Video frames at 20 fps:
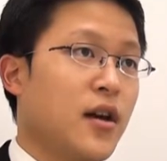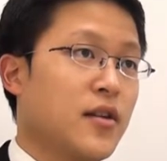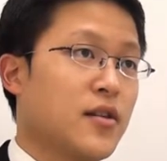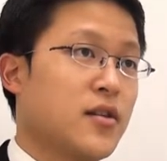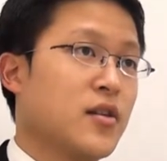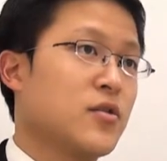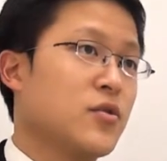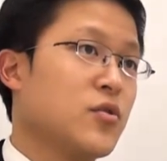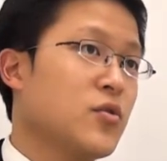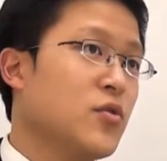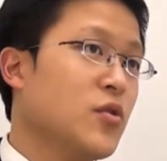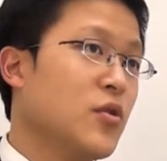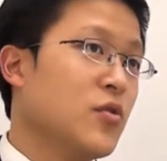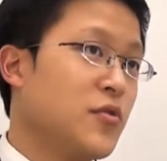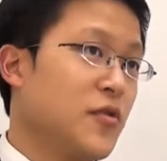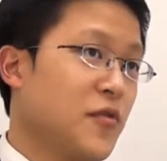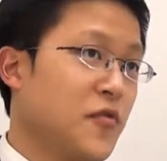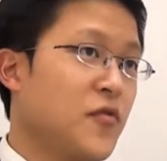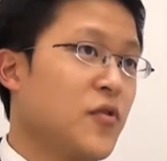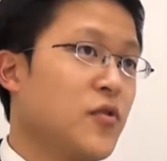I got to
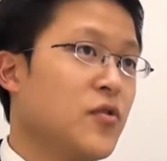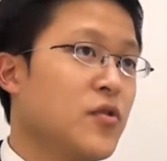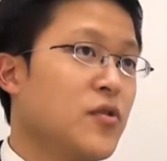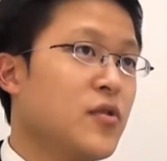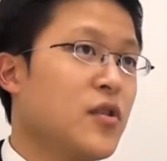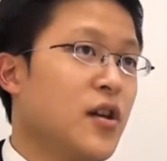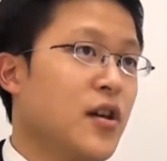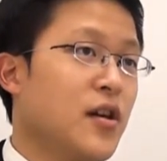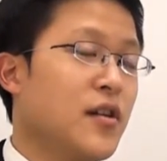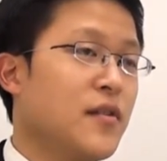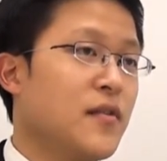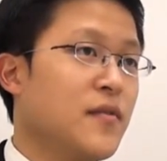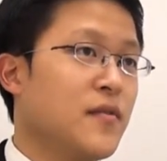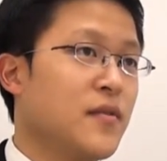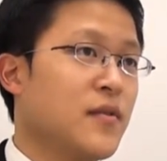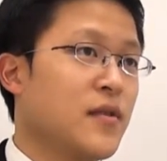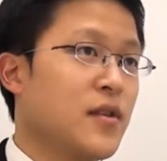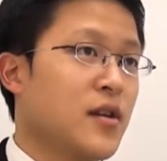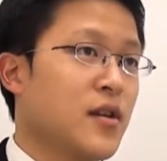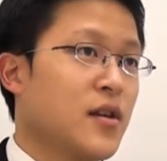know the food and
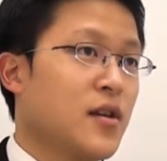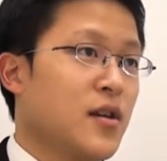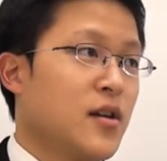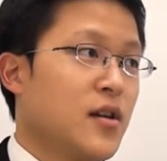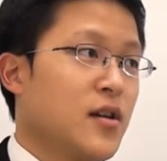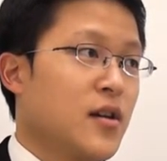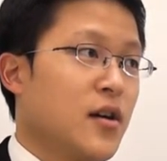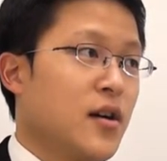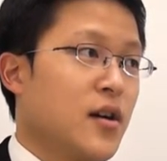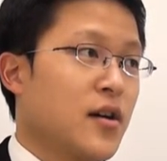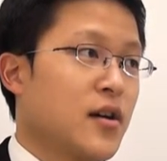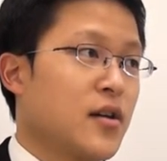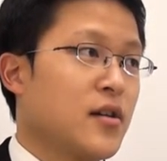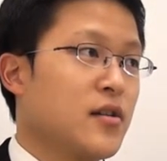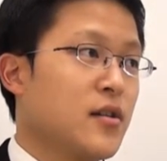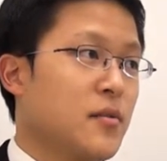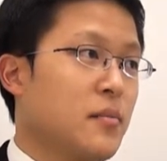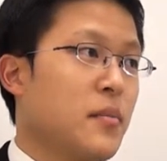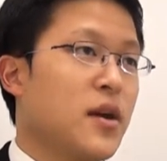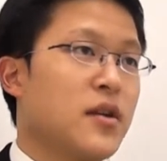I
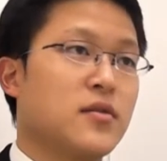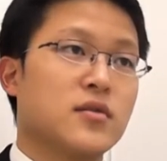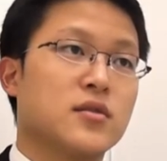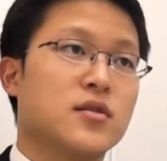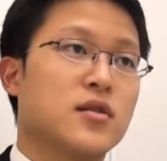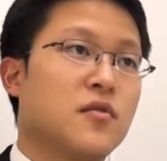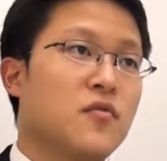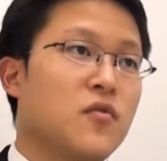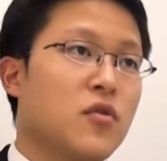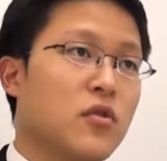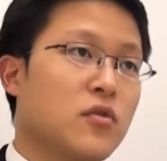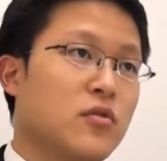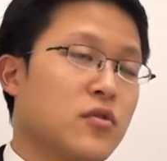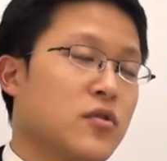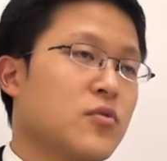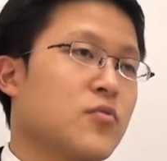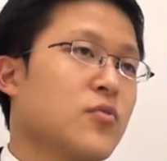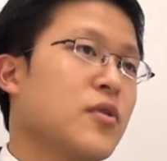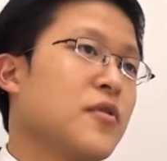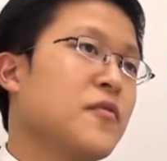kind of made several
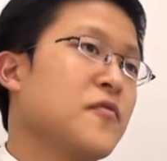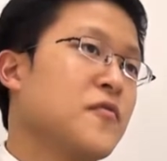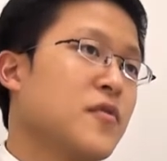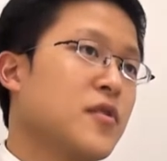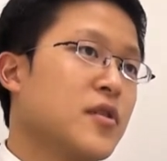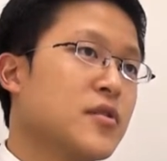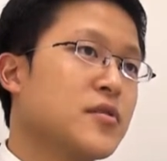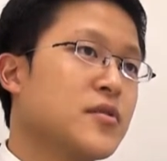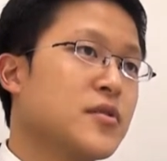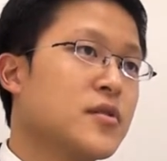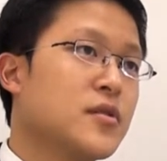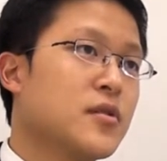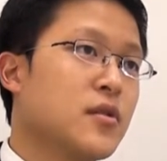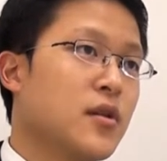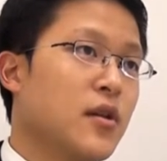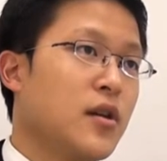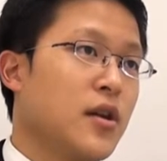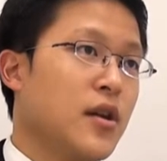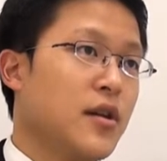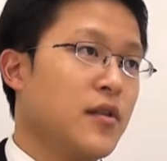Korean friends
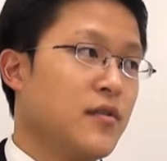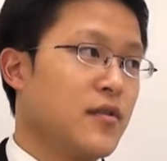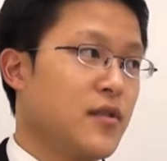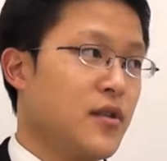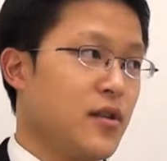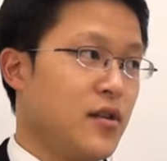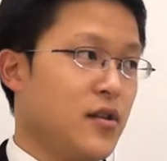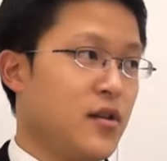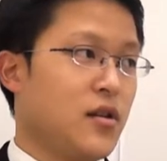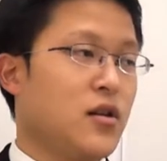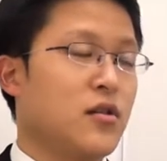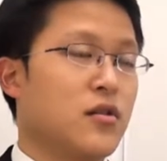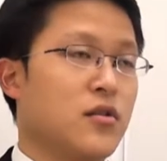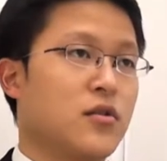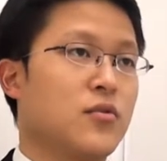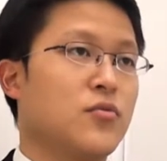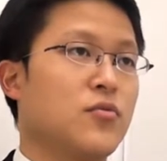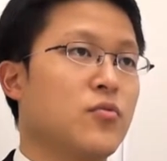in the uh,